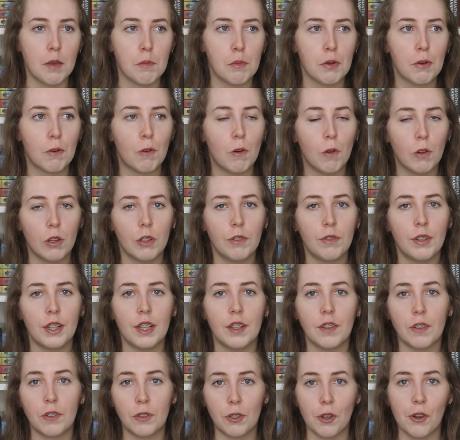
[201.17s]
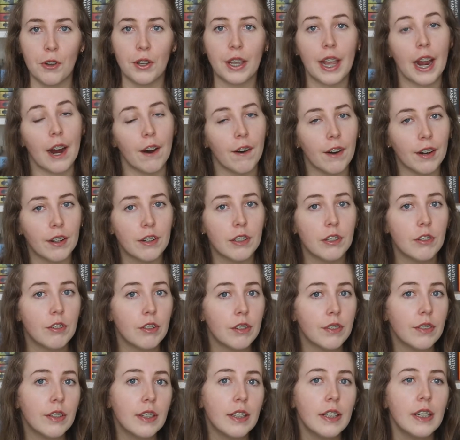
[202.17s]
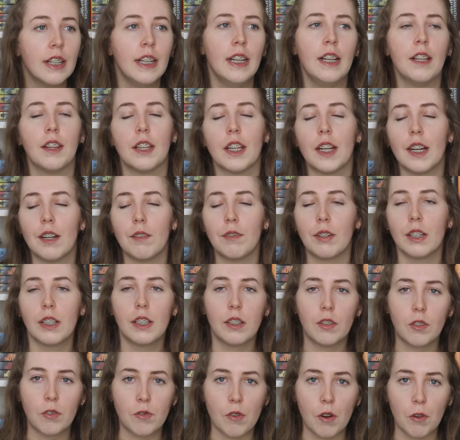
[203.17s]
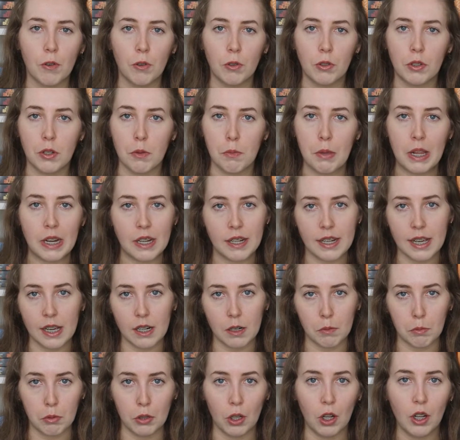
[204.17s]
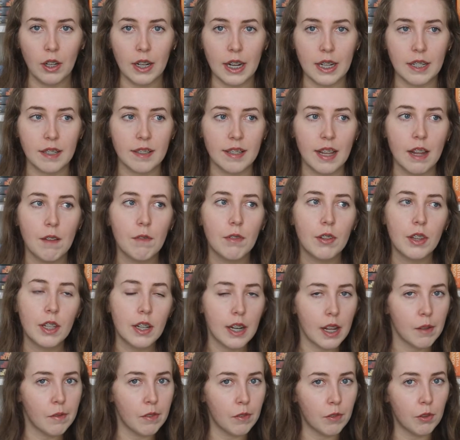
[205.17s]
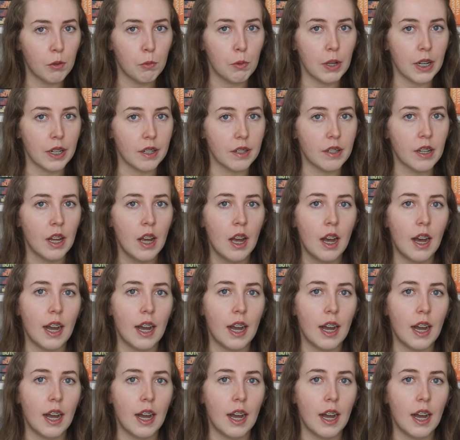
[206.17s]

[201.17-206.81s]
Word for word: but all of it is so character driven that I really struggle to pin down a plot. And same for The Name of the Wind.